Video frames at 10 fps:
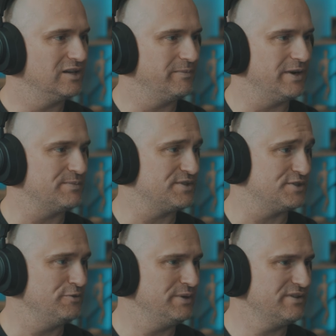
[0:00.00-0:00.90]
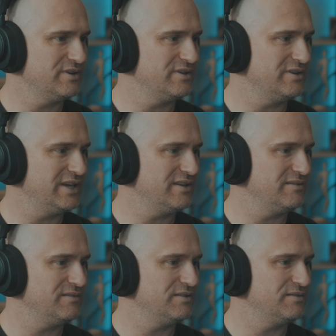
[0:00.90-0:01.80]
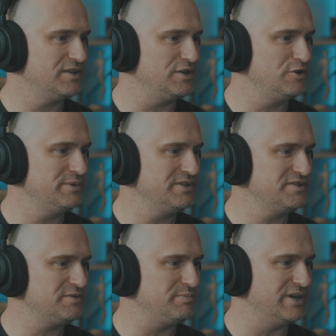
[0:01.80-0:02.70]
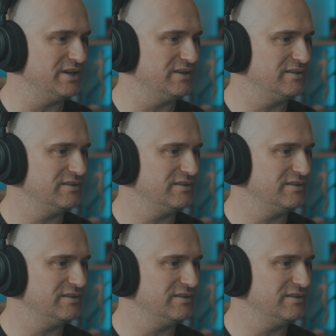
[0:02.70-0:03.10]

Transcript: I mean, I'm assuming they're like humans, but